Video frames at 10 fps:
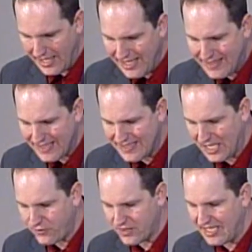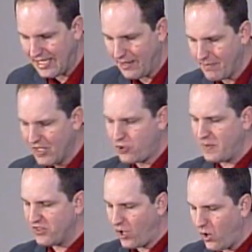Any successful team
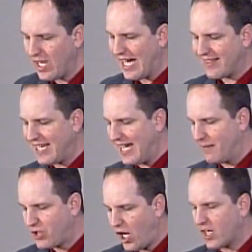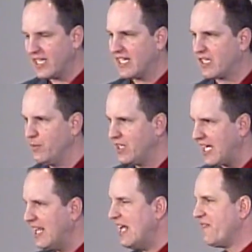spends a whole lot of time talking and
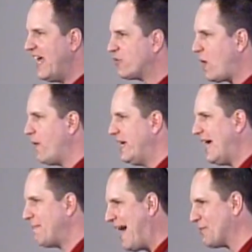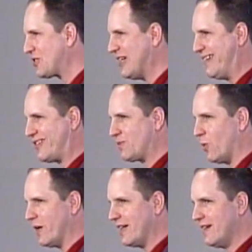communicating. That's why we had Bible study this
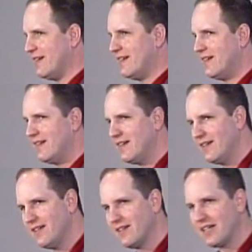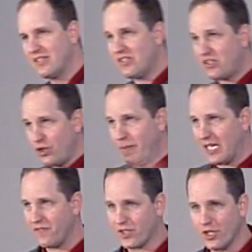morning, because this is too
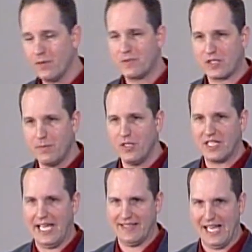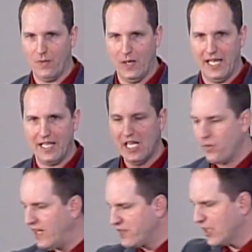big of a group to communicate that way.
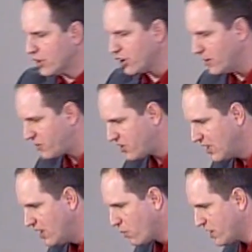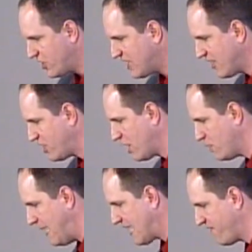We have little groups where discussion
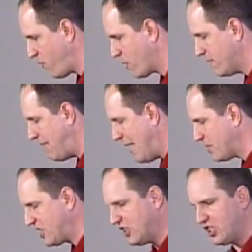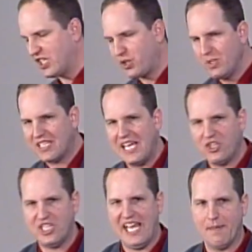goes back and forth, and Bible teaching and
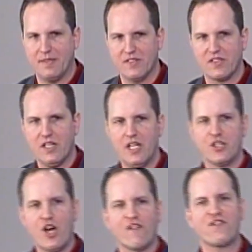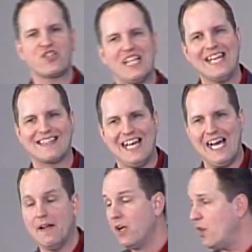communication happens. Don't forsake
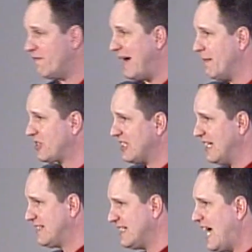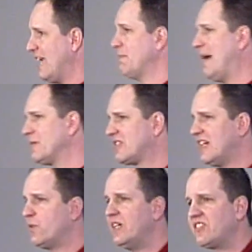that. We have Bible study tonight, Bible
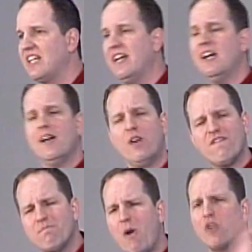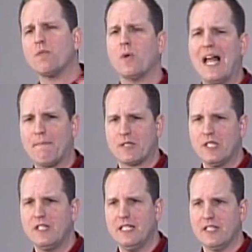study Wednesday night. We have multiple
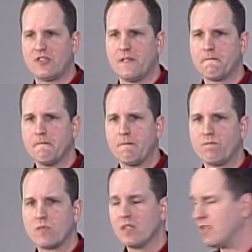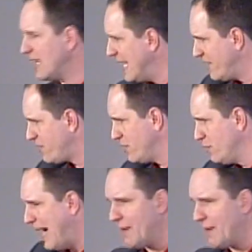opportunities. The ladies' new